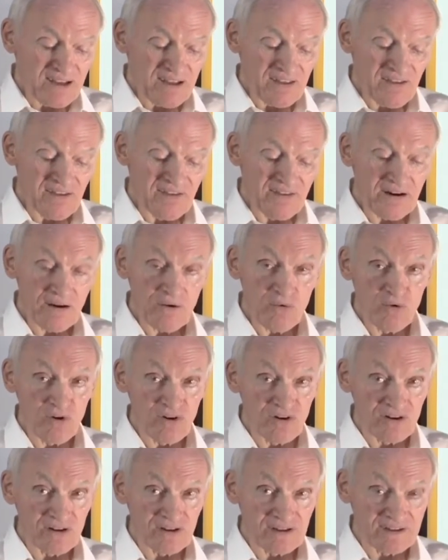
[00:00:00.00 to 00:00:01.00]
The
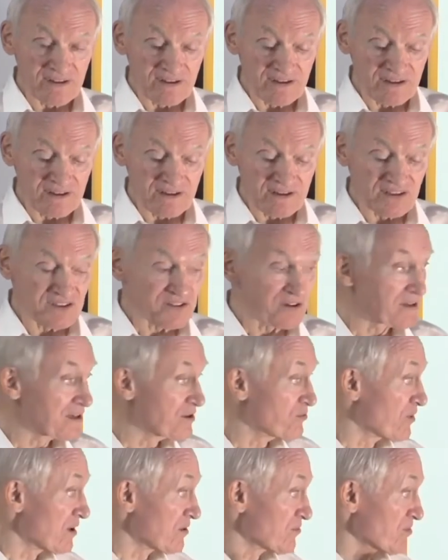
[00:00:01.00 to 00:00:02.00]
world. It's only
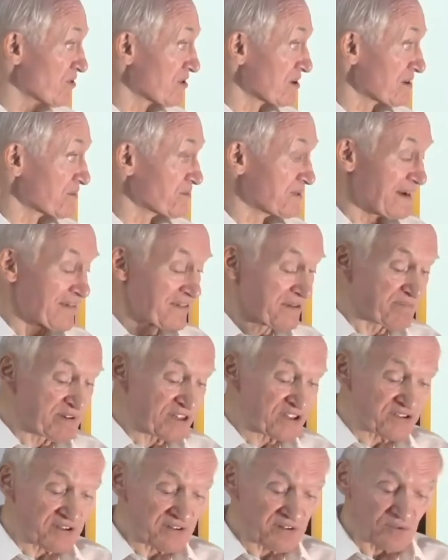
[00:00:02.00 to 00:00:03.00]
one world. We have the
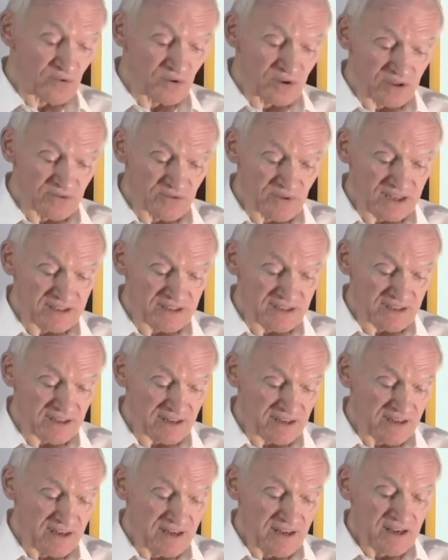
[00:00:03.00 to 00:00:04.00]
picture of the world right there.
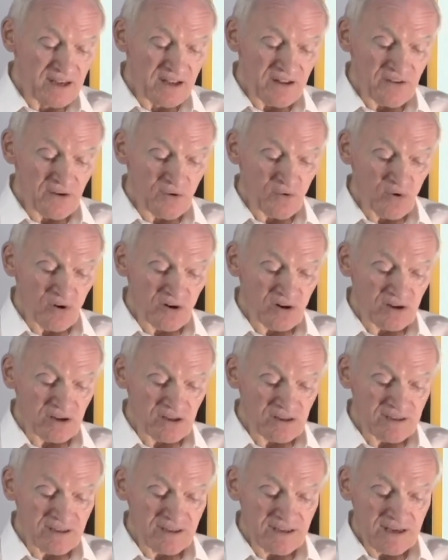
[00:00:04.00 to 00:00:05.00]
The
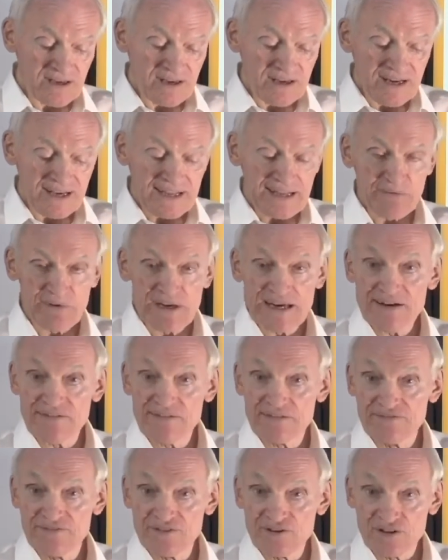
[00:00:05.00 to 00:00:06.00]
world, and then we have
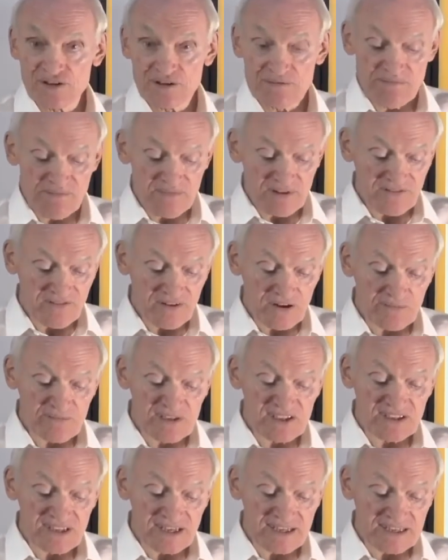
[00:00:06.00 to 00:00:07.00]
the verb. The verb
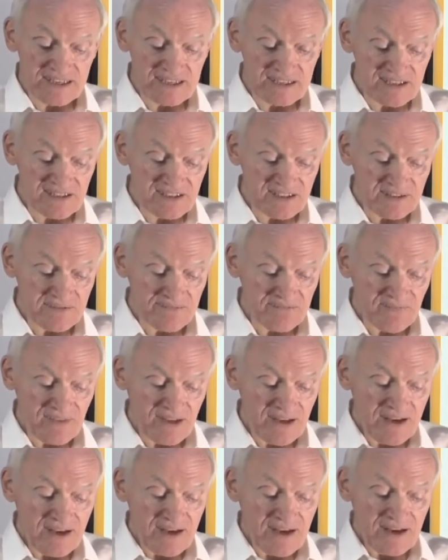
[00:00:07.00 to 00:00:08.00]
is is
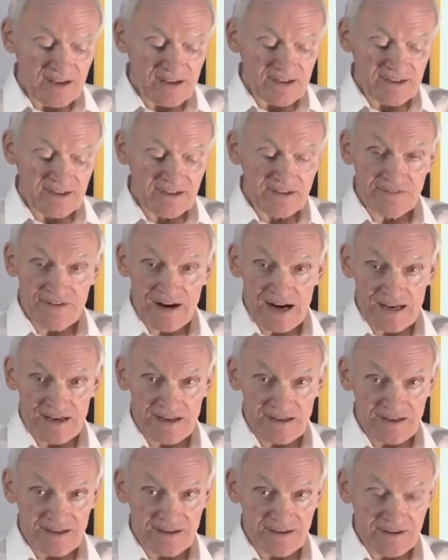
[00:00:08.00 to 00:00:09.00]

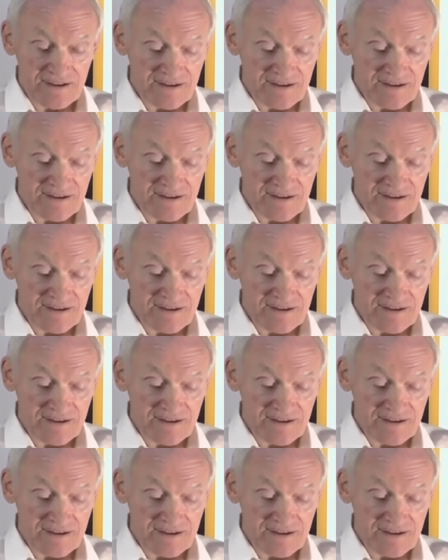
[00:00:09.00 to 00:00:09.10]
divided.